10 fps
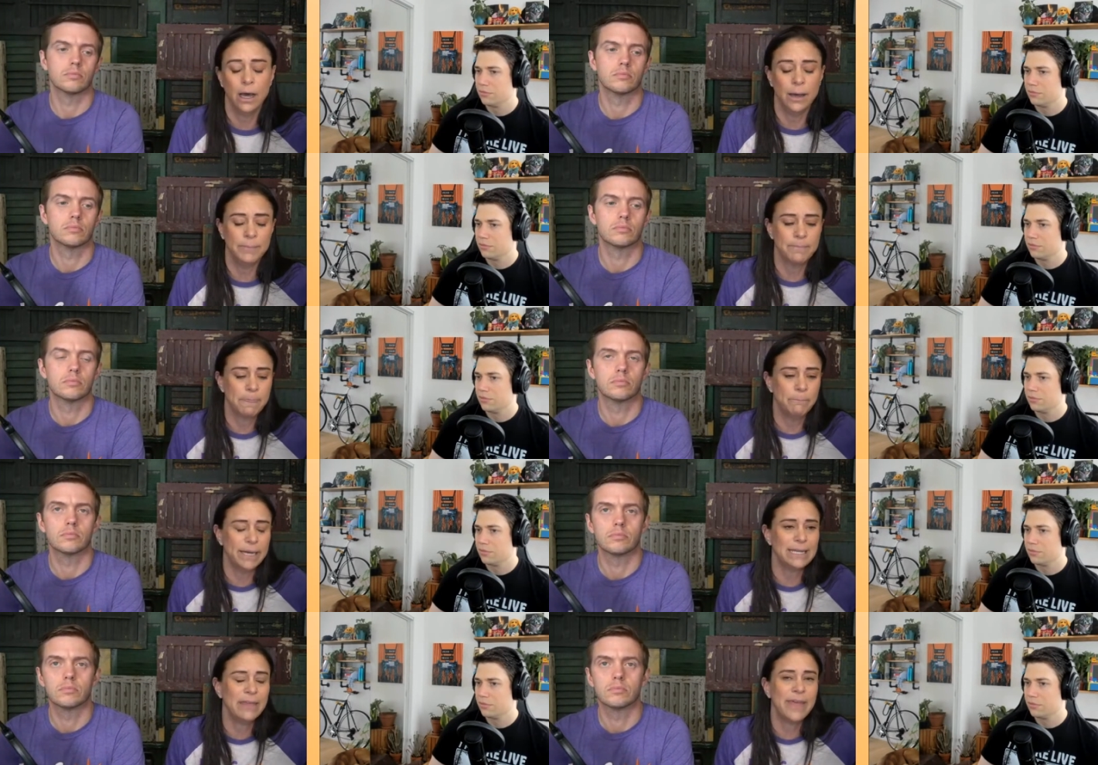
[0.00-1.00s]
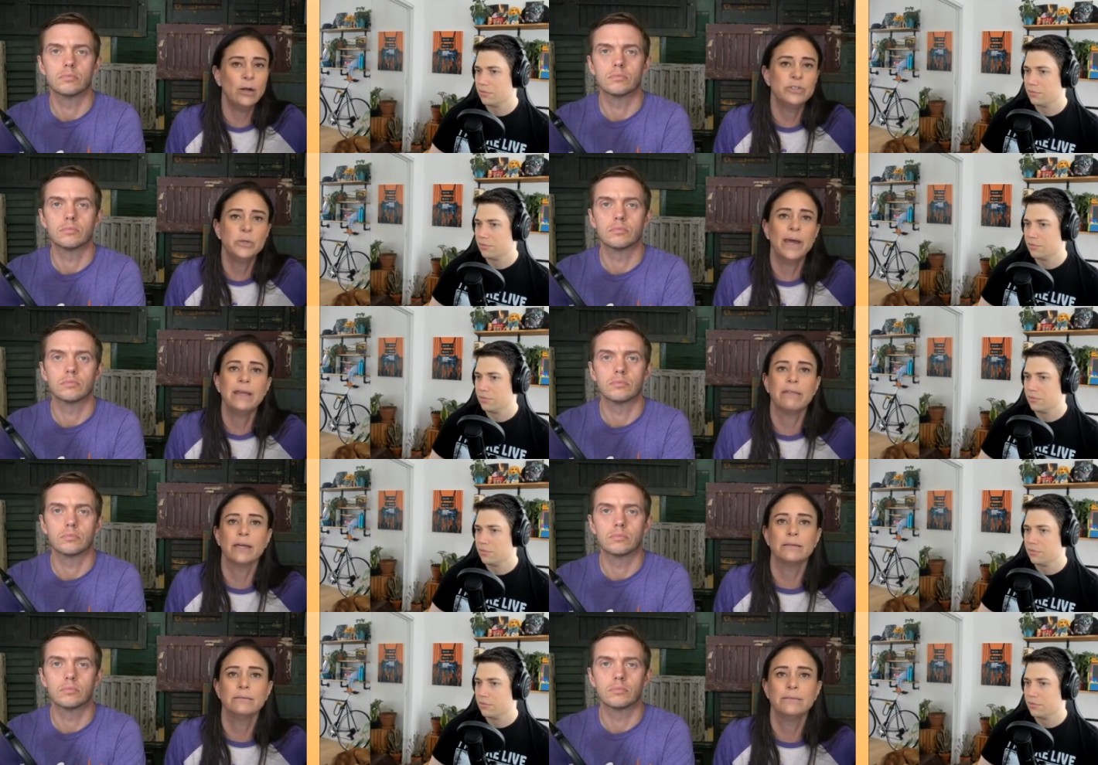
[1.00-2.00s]
Speaker 1: But yeah, they don't do
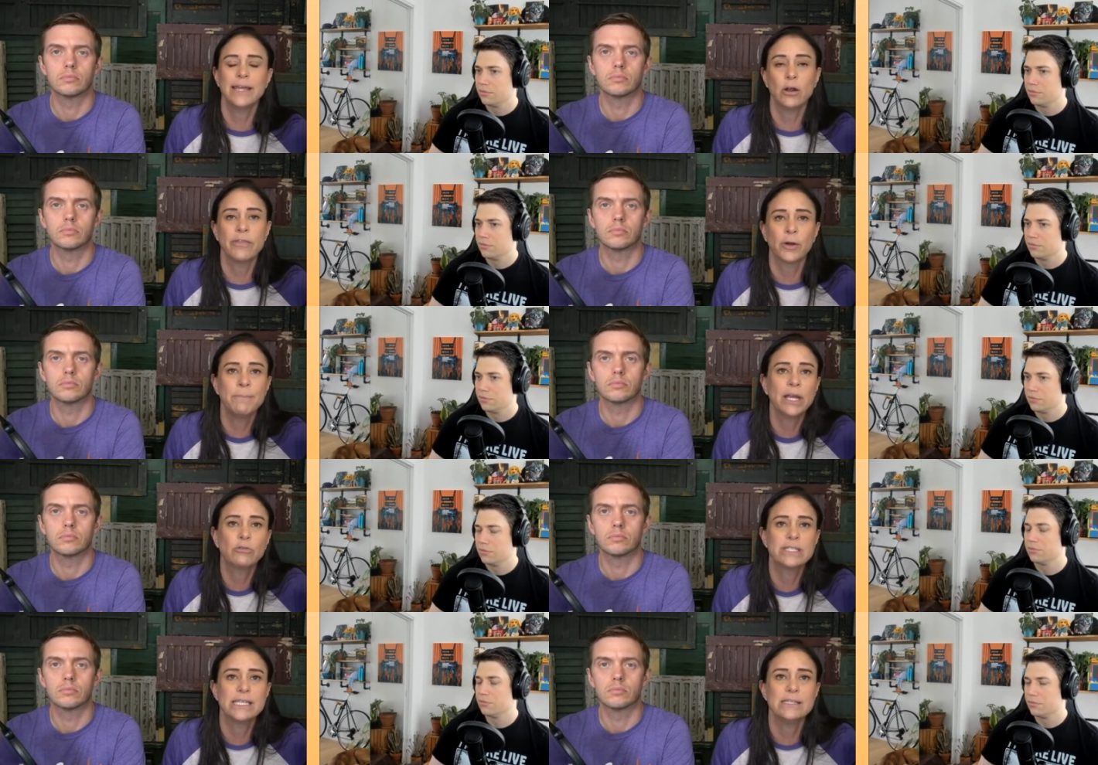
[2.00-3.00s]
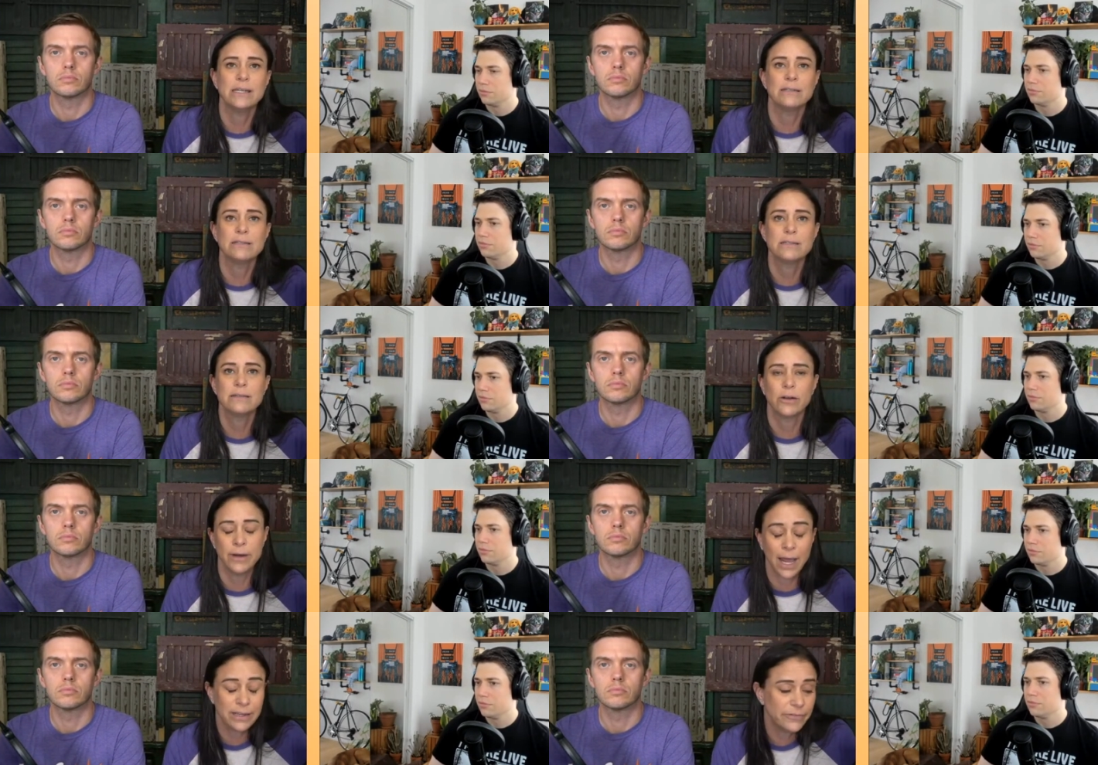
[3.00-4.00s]
anything. They're MIC resistance.
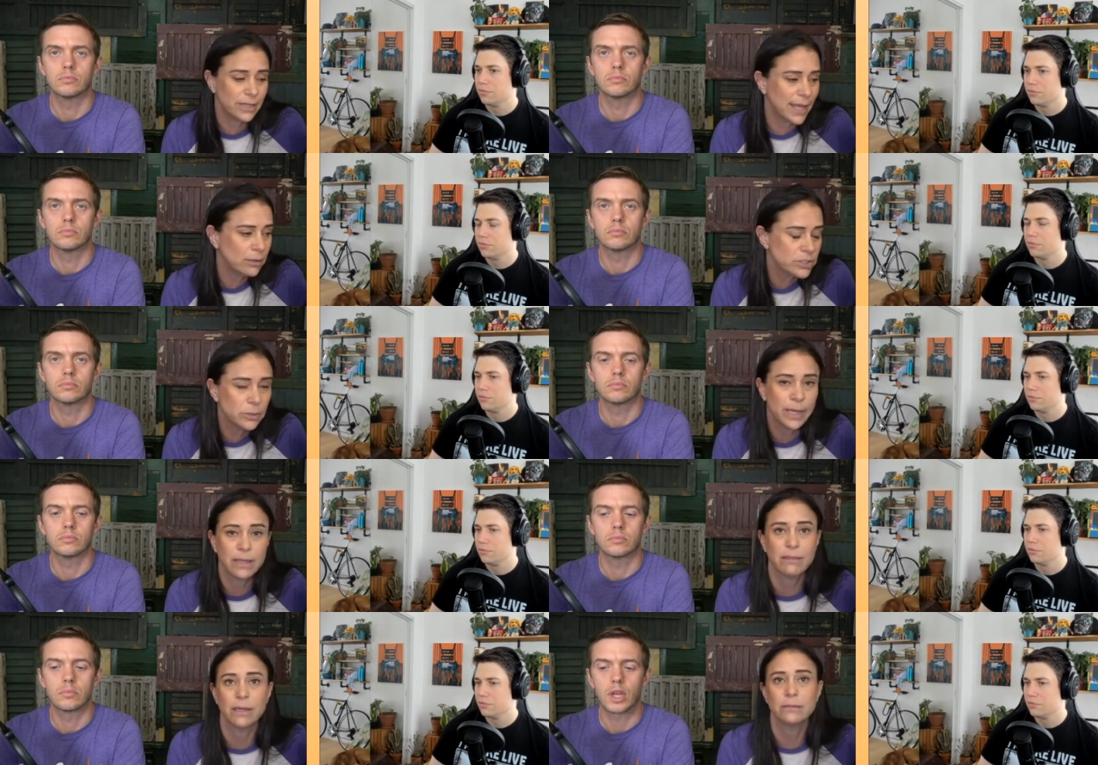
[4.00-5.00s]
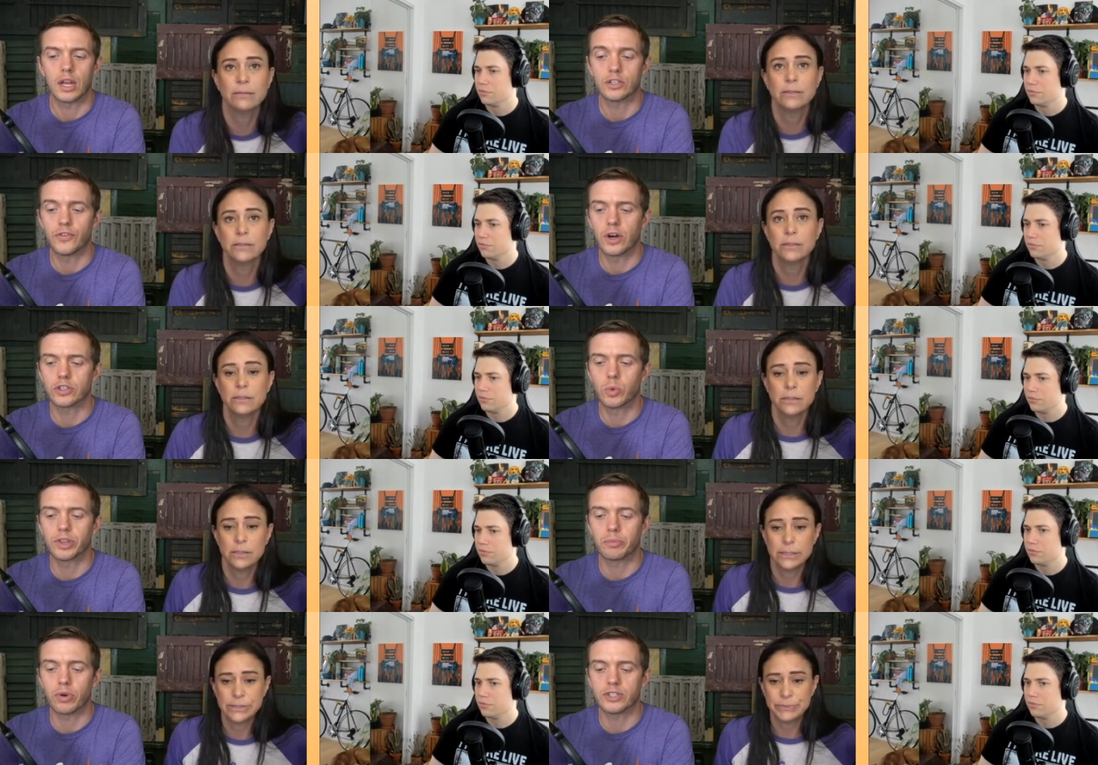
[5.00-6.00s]
They're not even, they don't do anything.
Speaker 2: And as far
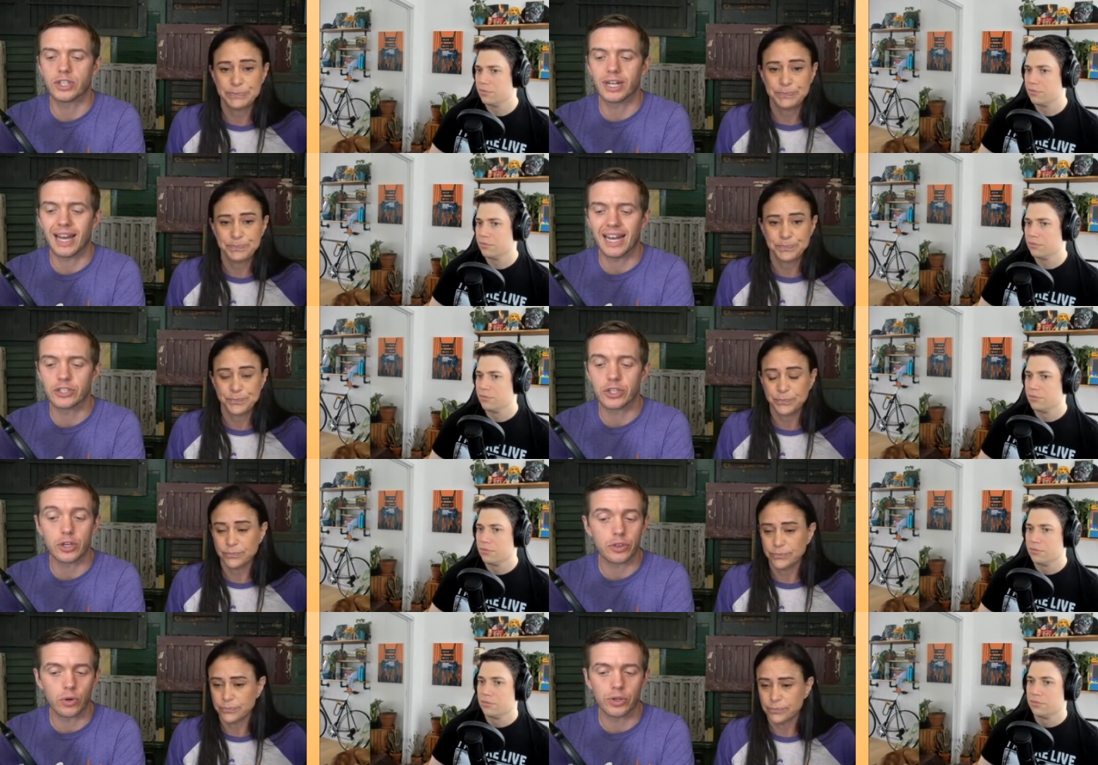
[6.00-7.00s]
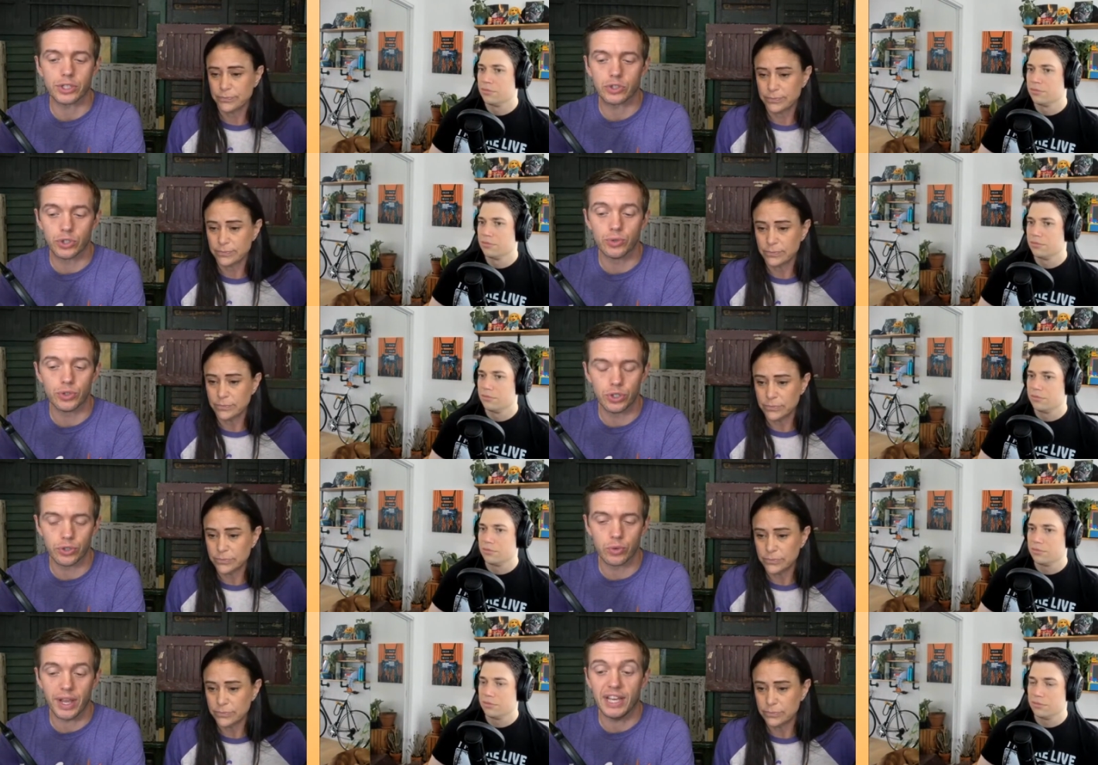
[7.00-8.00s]
as what the president has the authority to
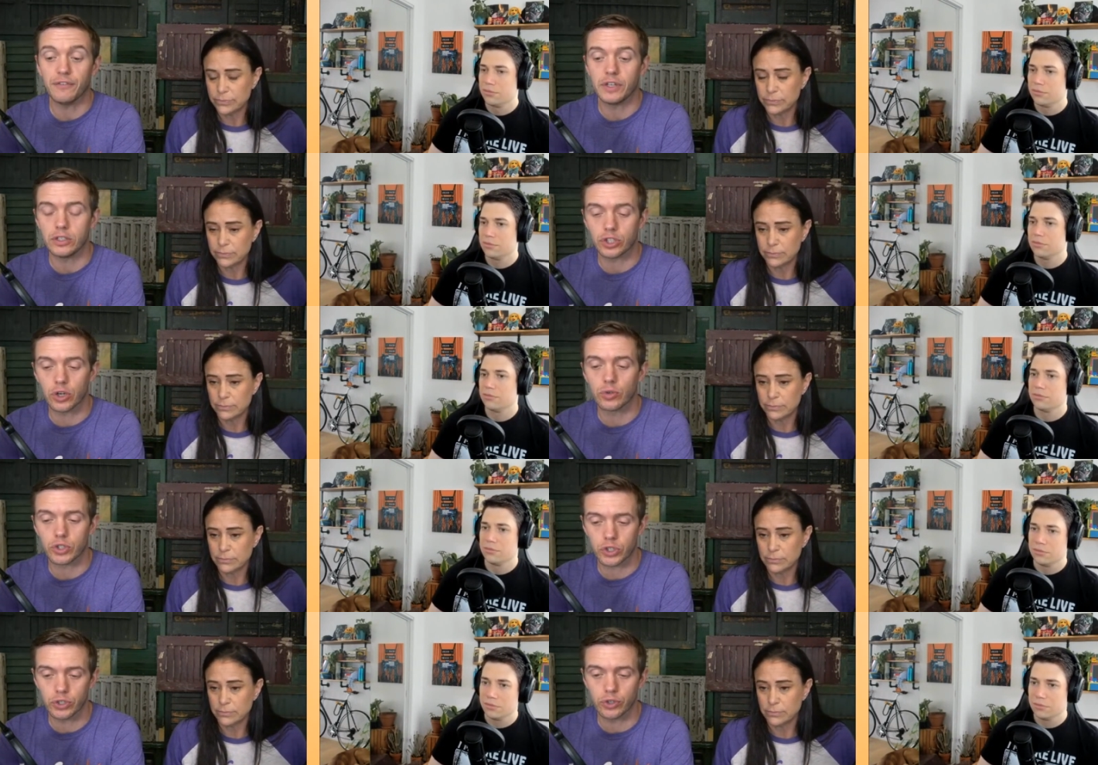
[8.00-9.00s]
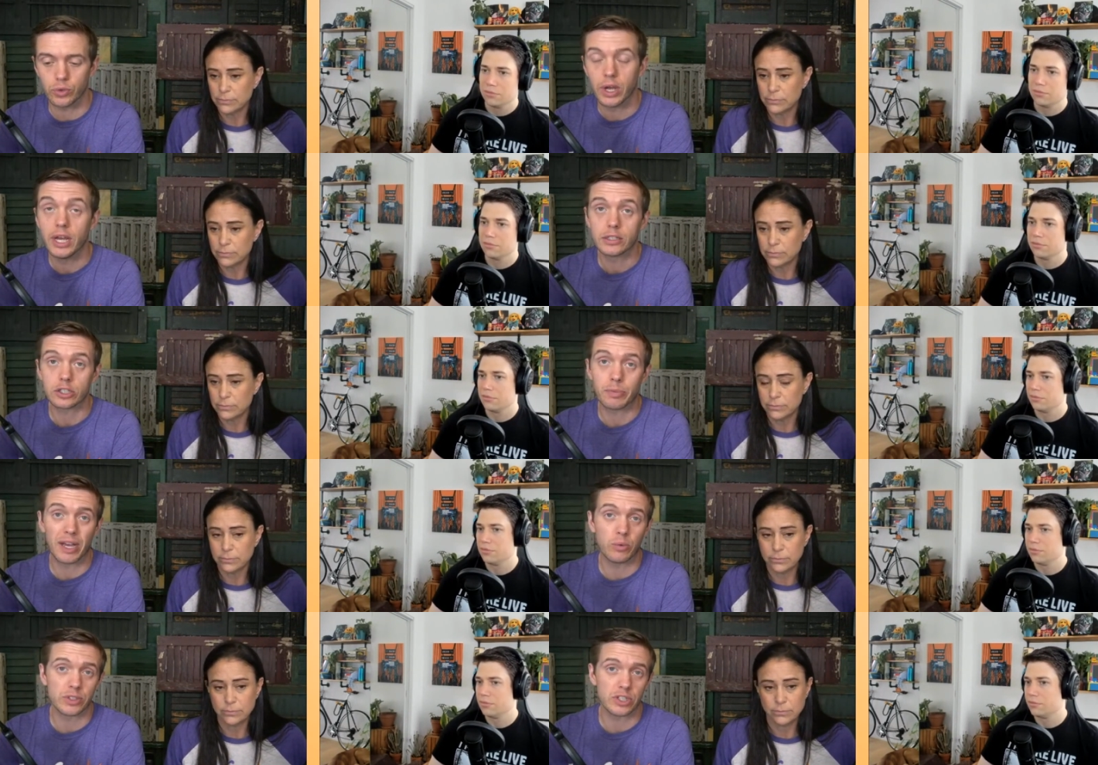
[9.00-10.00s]
do, if he chose to,
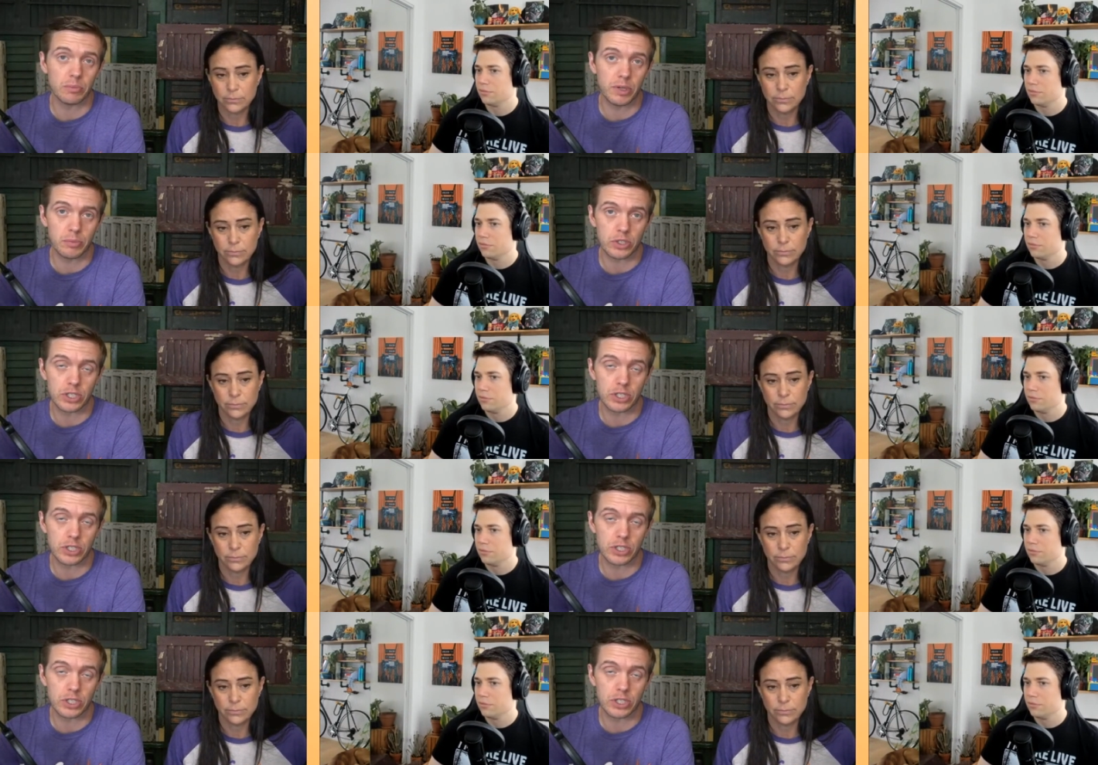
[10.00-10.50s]
despite what some